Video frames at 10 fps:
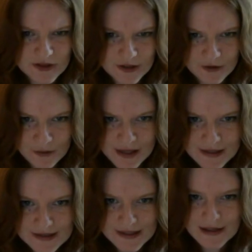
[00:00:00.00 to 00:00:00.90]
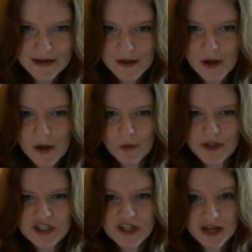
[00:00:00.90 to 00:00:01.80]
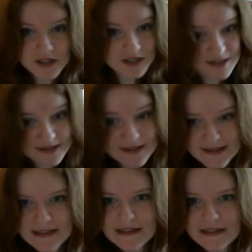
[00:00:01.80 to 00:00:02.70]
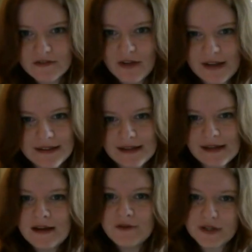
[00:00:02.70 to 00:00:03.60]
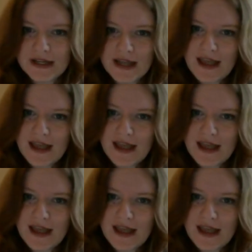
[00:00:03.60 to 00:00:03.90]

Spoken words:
Zero is, which she actually does succeed in finding that out.